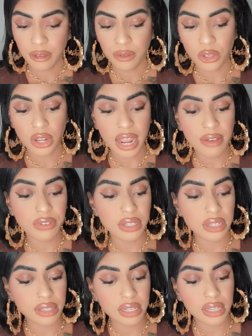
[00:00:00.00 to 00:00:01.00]
Could have a
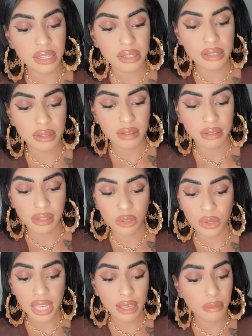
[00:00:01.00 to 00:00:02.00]
disease,
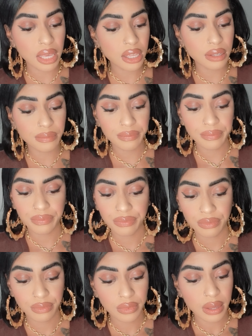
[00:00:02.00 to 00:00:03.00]
leukemia,
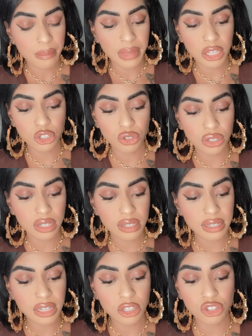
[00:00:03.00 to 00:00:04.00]
mental
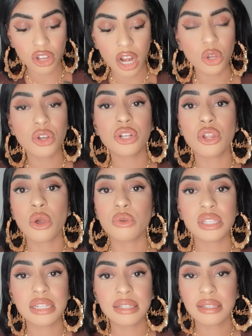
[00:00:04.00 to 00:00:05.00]
disease,
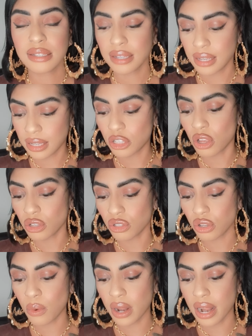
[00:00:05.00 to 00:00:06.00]
sarcoidosis is
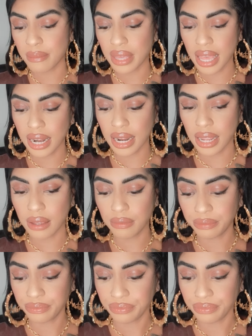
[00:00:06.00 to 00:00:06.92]
also what I'm getting.